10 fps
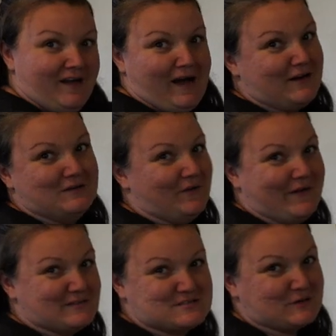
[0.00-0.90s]
I don't know.
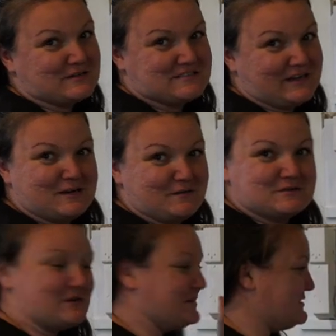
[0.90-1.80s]
I was so excited
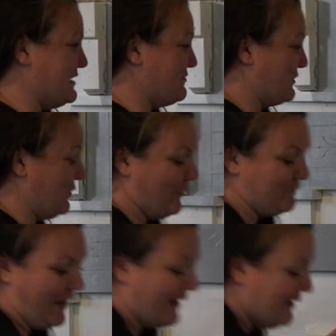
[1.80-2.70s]
about trying to save yeah. the gold that